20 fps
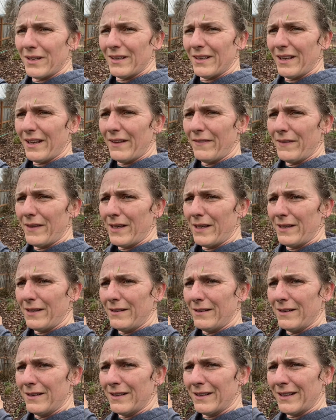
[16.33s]
And
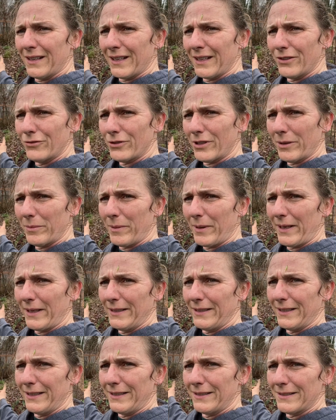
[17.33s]
then kind of directly behind
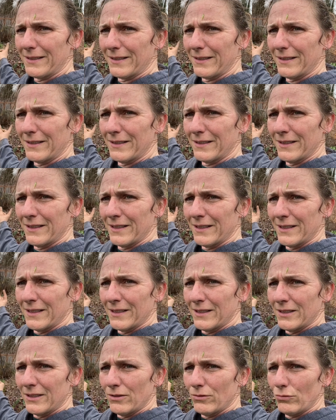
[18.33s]
it,
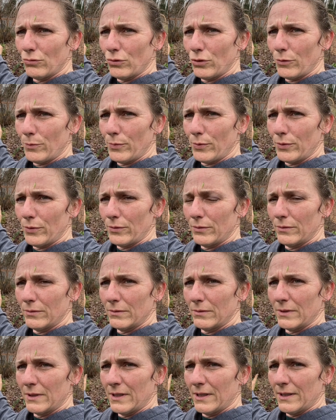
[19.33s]
whoop,
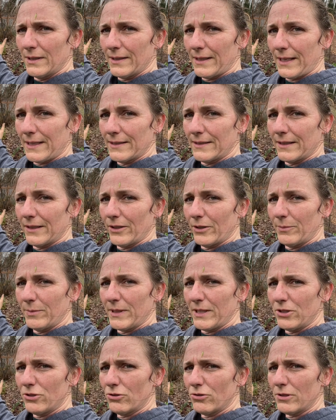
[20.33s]
that is another
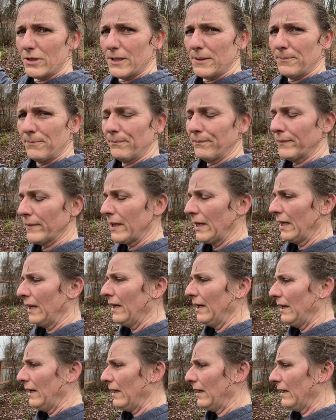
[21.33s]
peach tree.
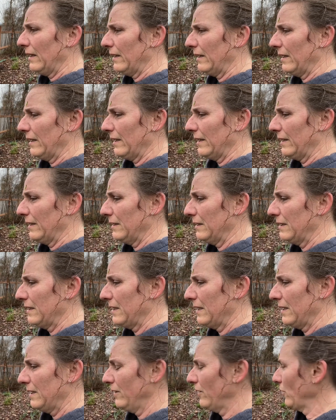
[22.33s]
There
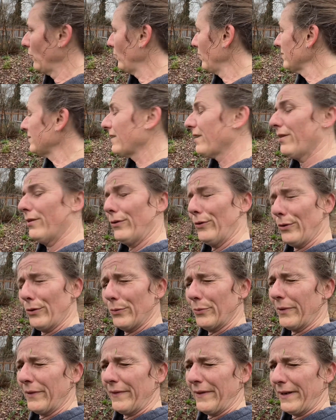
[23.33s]
was a third
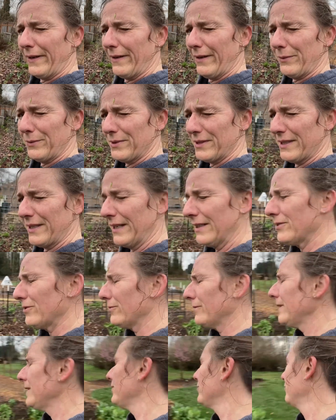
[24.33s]
one there that was a
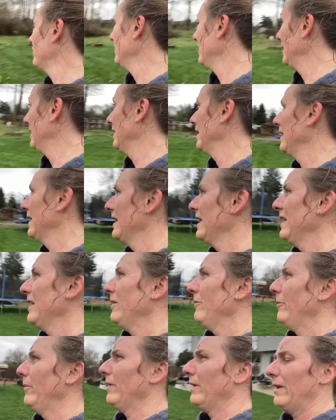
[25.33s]
nectarine tree,
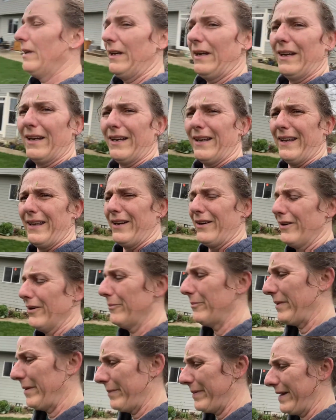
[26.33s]
but I got a hair up
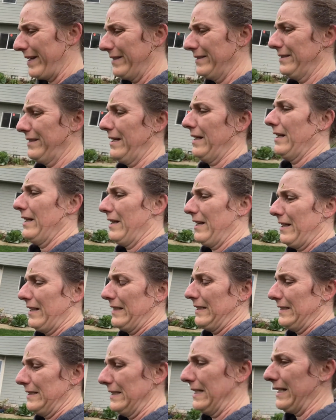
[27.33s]
my backside and I
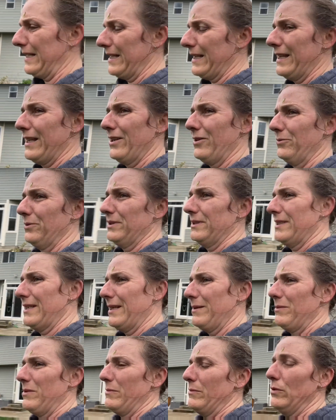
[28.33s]
decided that it was
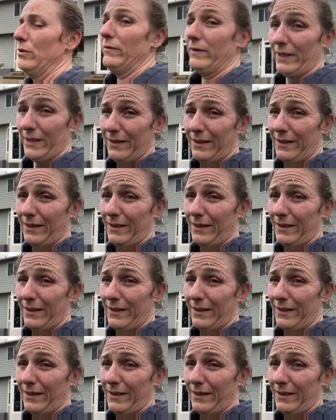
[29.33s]
time to move it.